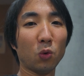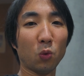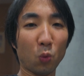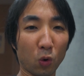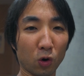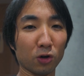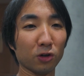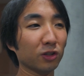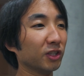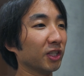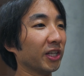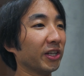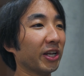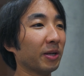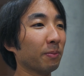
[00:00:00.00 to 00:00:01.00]
words
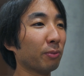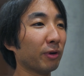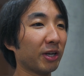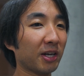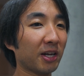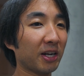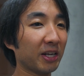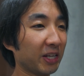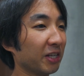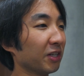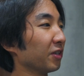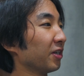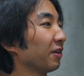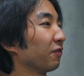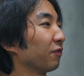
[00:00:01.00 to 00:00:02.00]
and then putting it on the
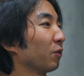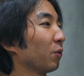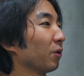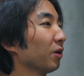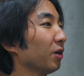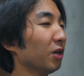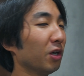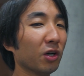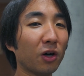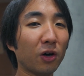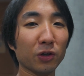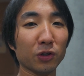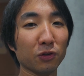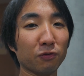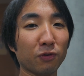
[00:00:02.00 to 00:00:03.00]
internet for
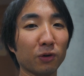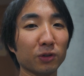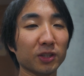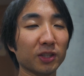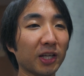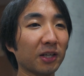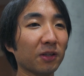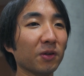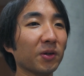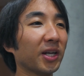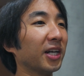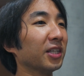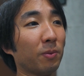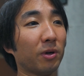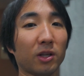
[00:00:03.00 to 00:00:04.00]
all you folks to take a look
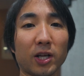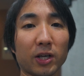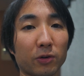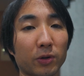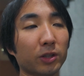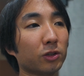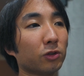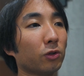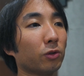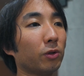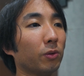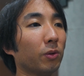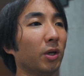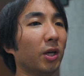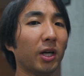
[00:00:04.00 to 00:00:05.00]
at. But a lot of creators in
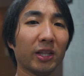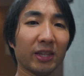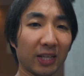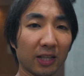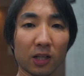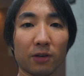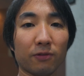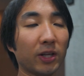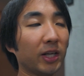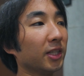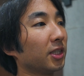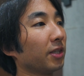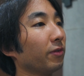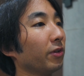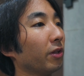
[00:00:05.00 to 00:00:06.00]
Tokyo, they love the
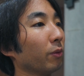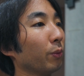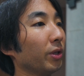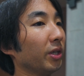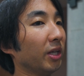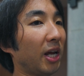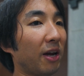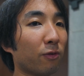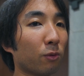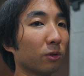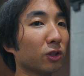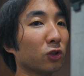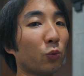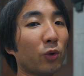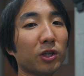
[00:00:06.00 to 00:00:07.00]
a7 III, and everyone
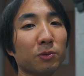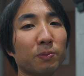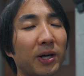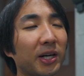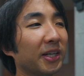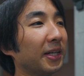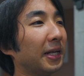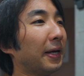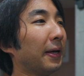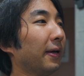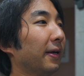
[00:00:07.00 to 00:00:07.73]
swears by it.